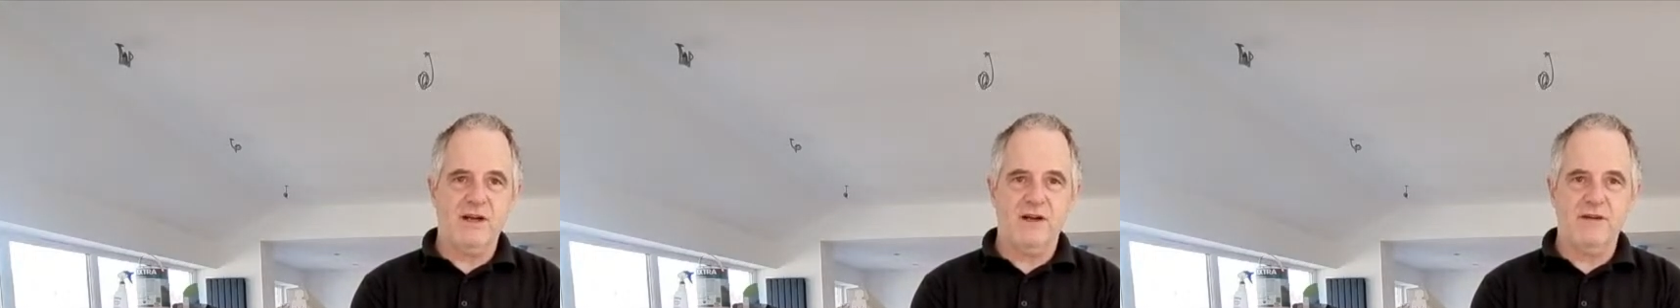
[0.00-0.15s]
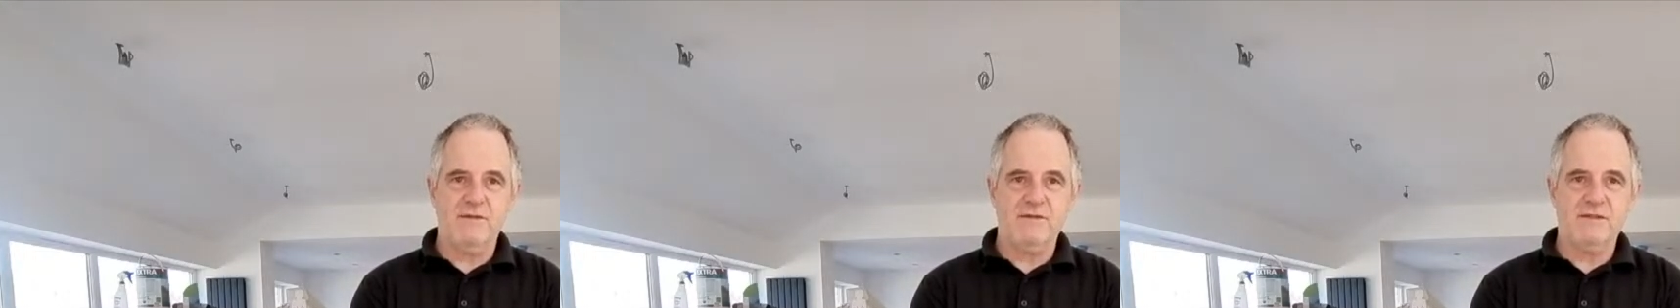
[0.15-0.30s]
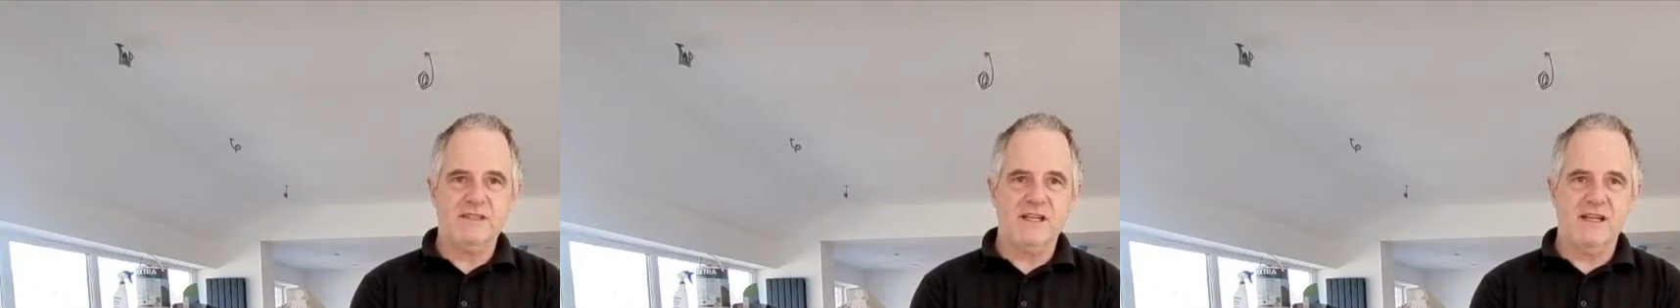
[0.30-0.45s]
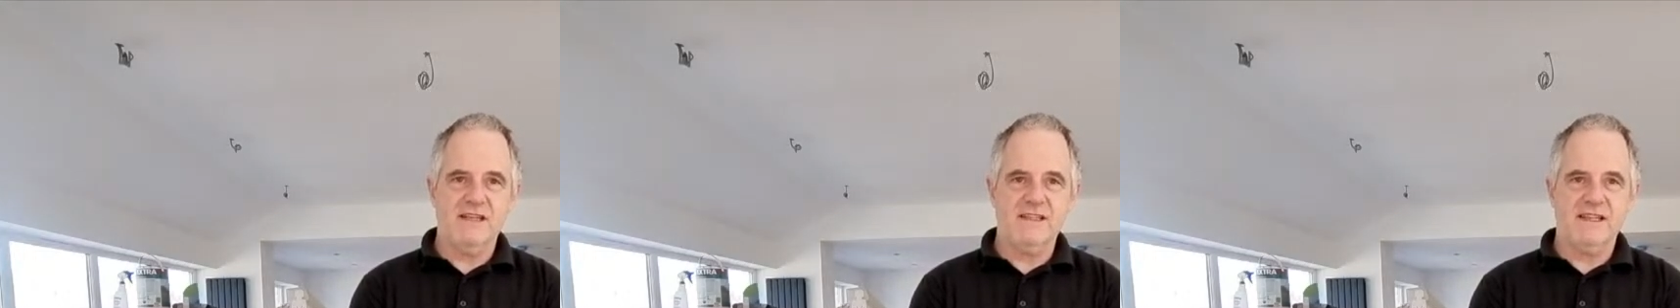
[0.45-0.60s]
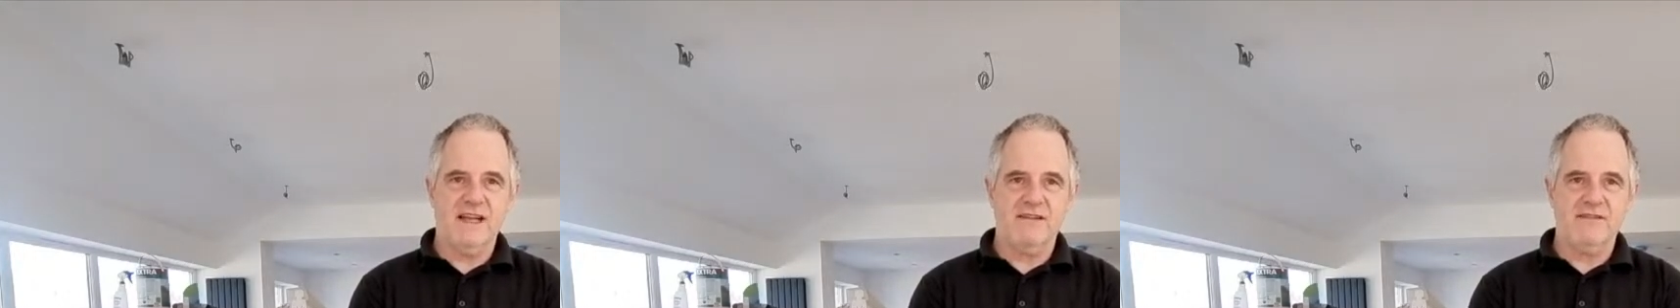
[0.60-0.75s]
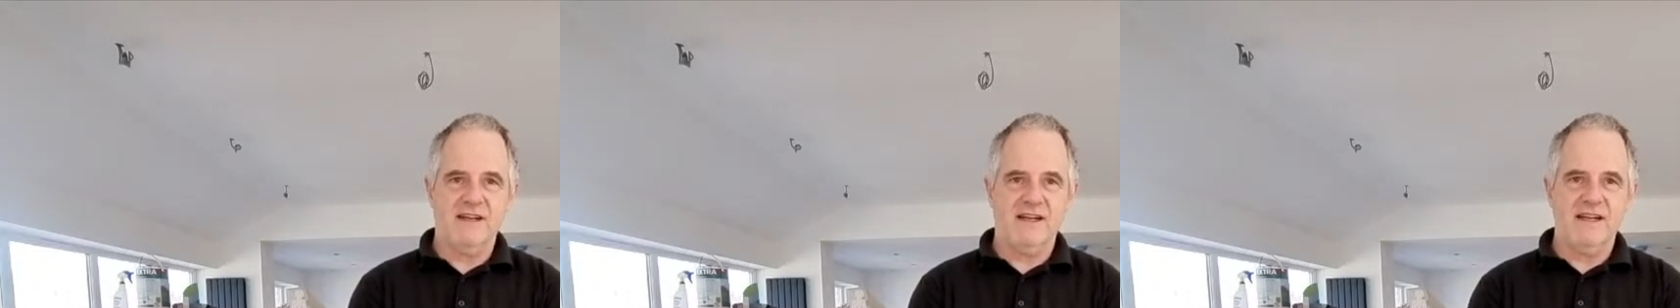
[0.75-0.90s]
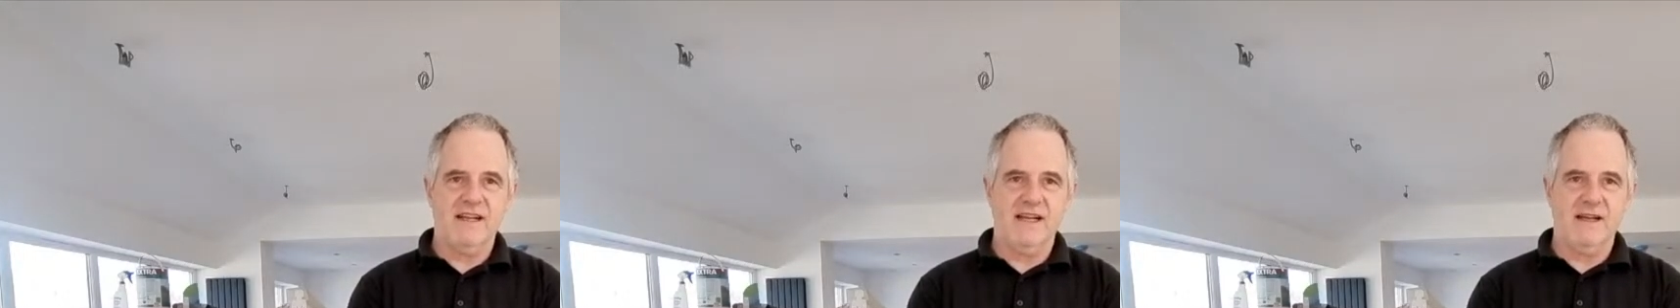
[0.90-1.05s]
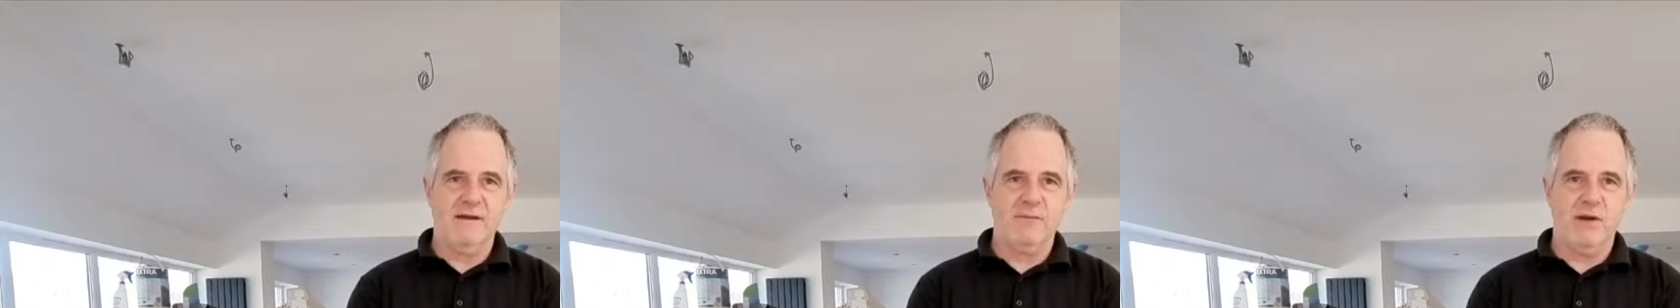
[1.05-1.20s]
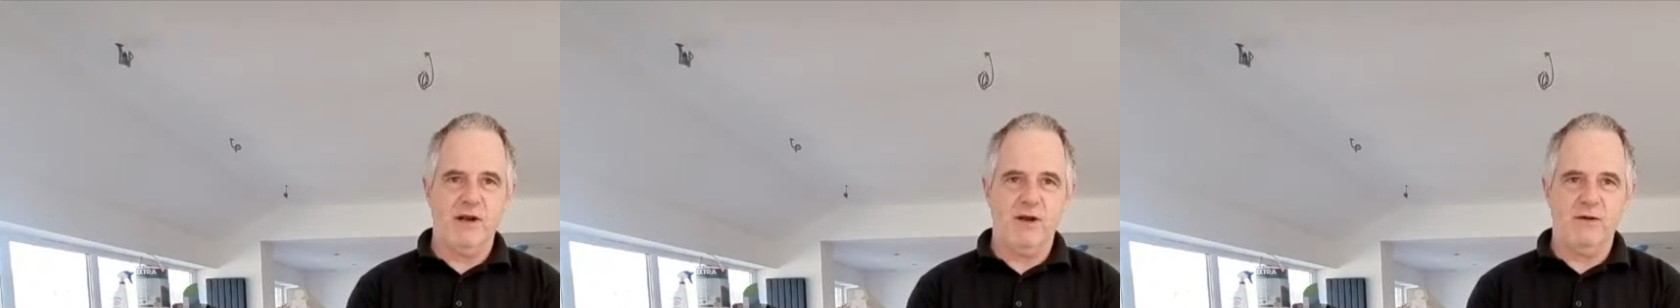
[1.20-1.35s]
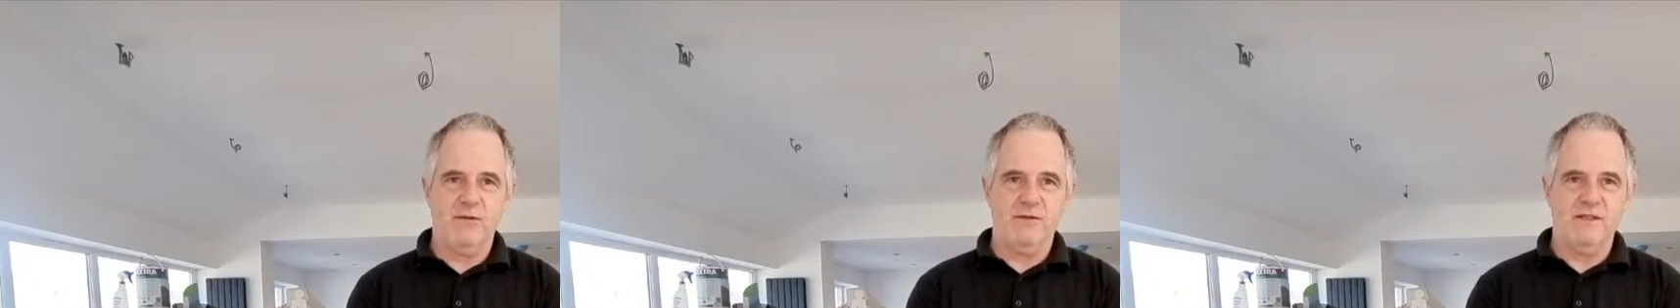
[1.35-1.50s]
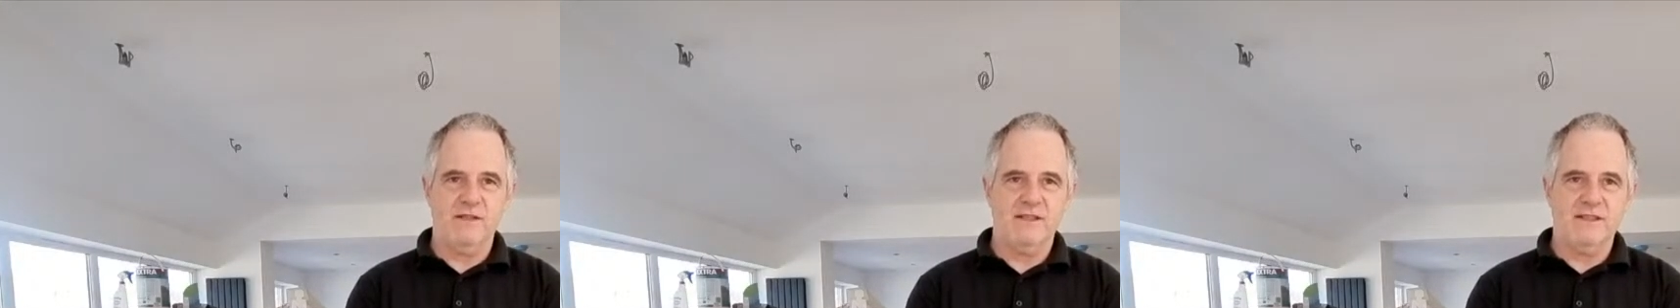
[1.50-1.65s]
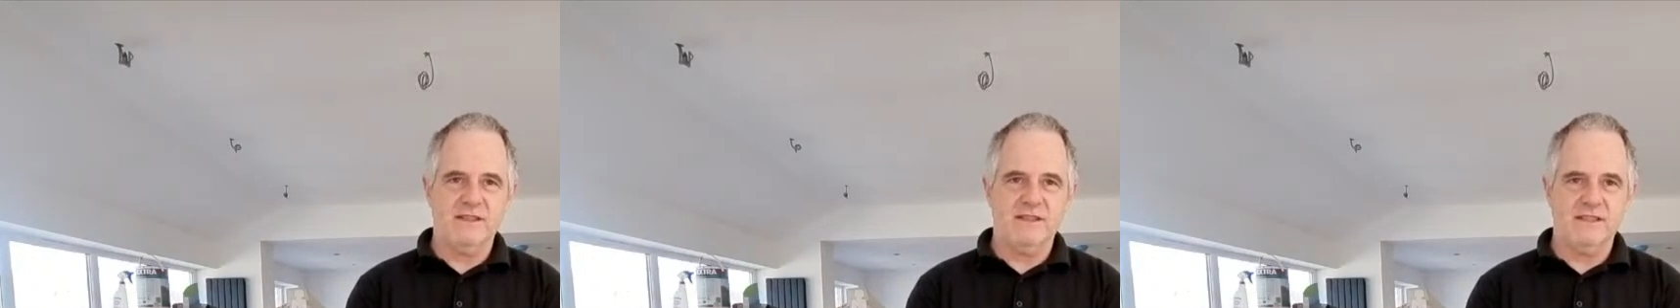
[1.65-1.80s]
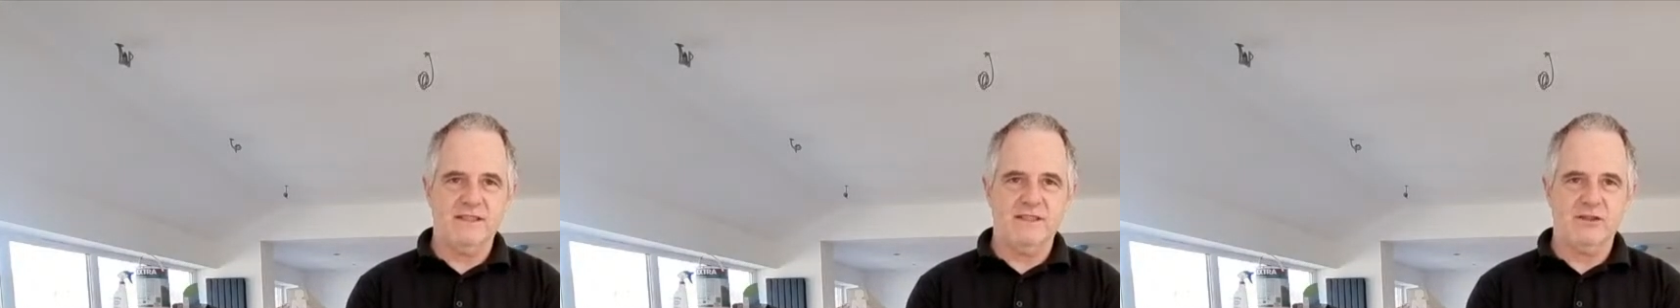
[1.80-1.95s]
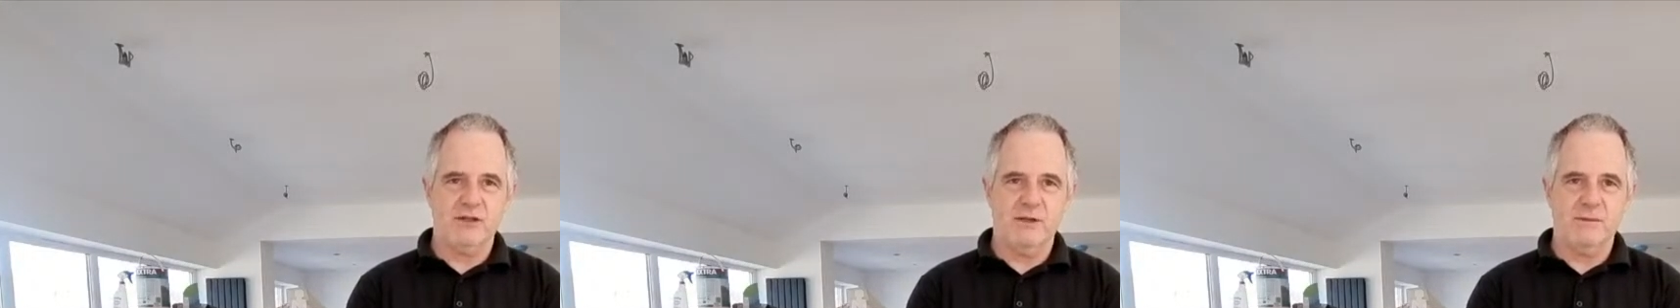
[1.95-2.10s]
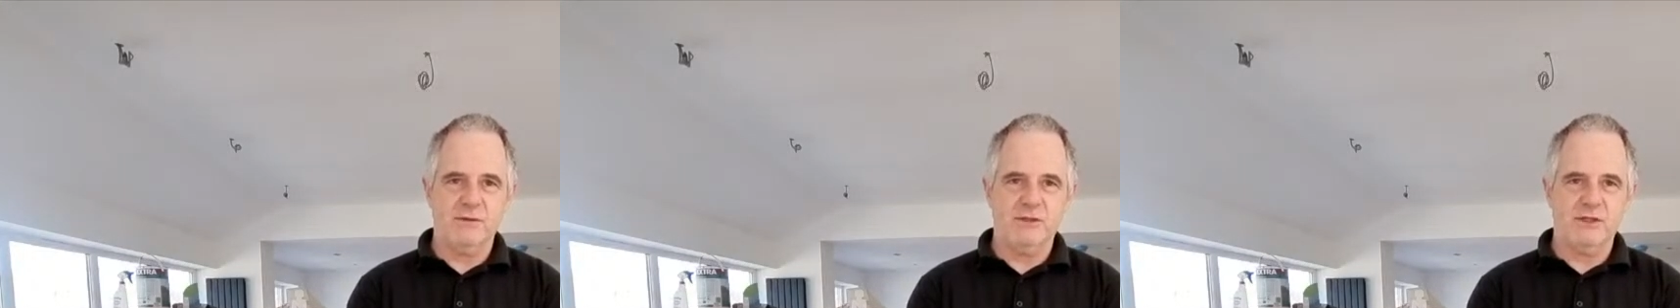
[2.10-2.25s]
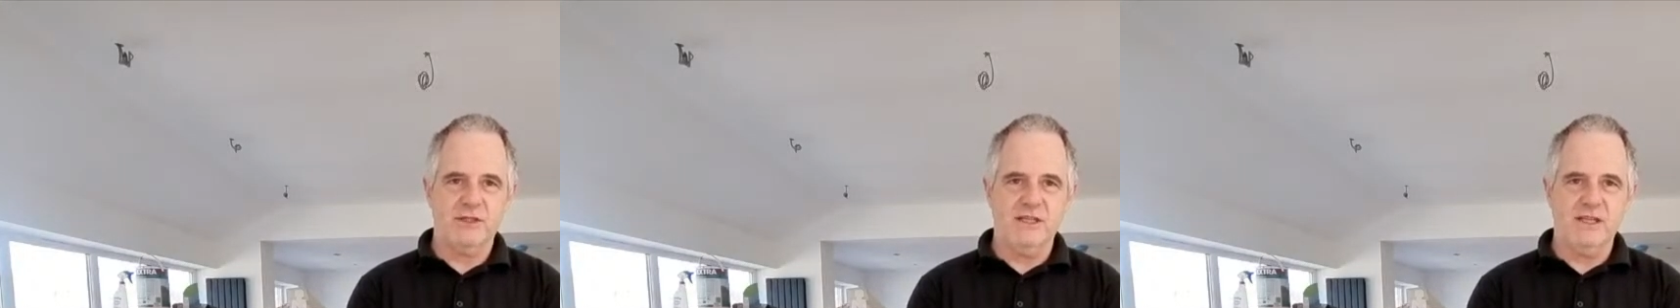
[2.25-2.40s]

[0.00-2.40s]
I'll sling down the link below the description,